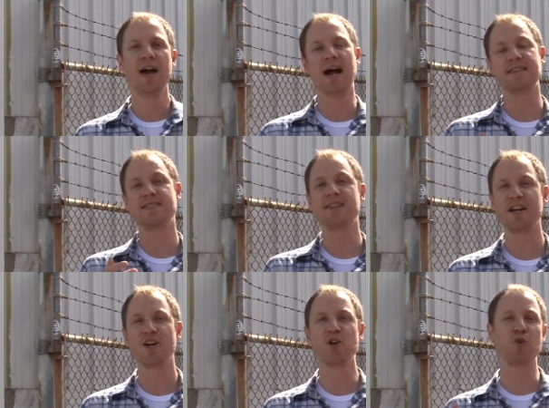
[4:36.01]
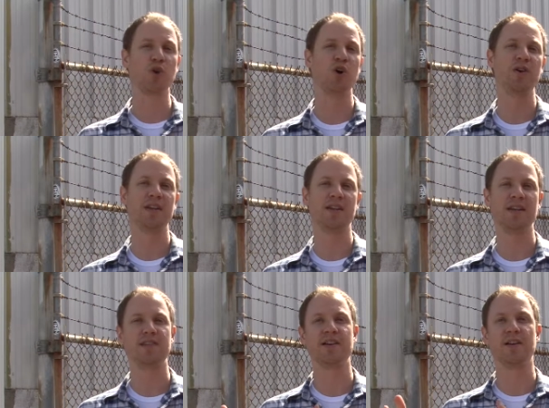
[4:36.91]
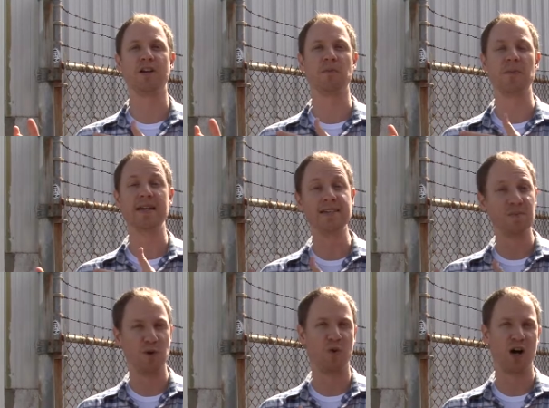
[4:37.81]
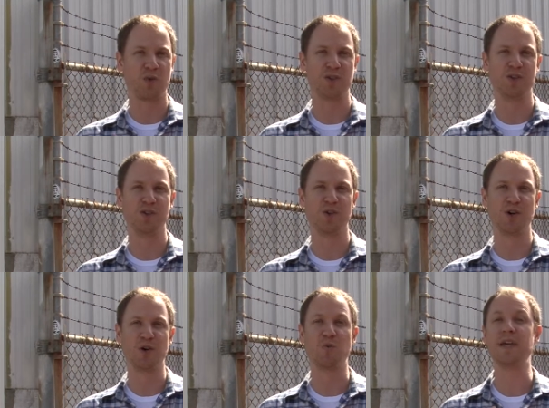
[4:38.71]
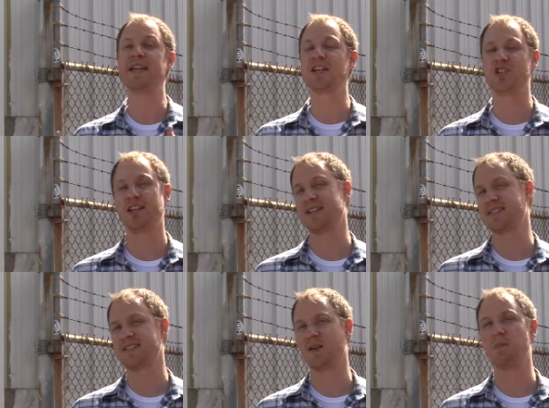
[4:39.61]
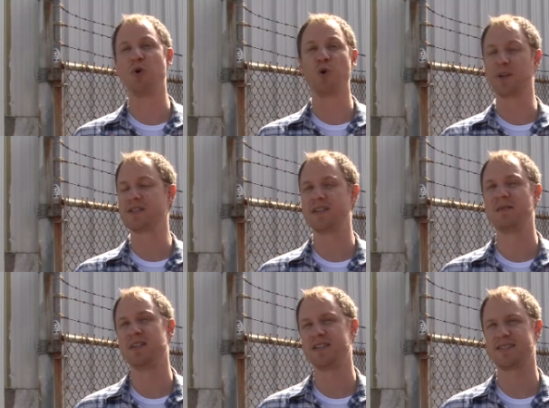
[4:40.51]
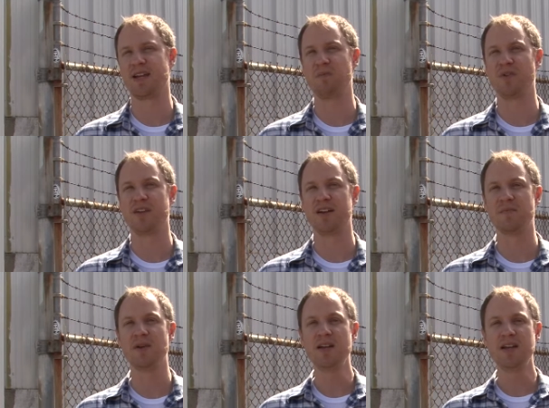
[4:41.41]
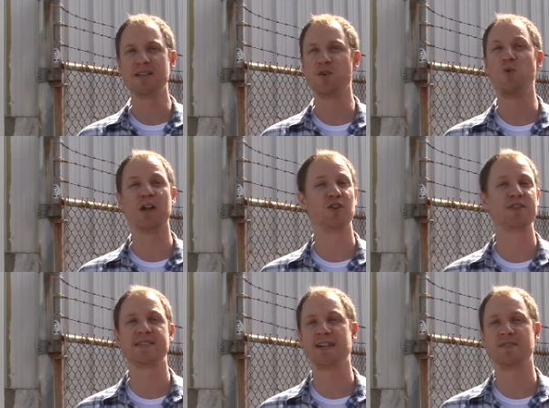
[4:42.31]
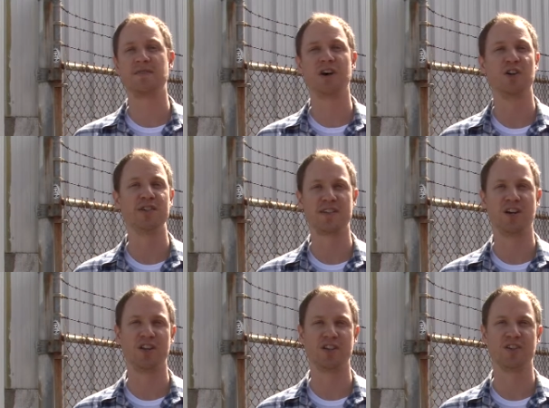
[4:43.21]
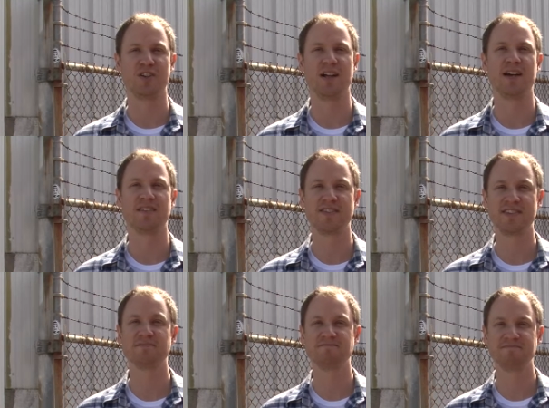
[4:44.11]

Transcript: as they're growing in their intimate walk with the Lord, we get a chance to pour into them and disciple them into what it looks like to follow His calling on their lives.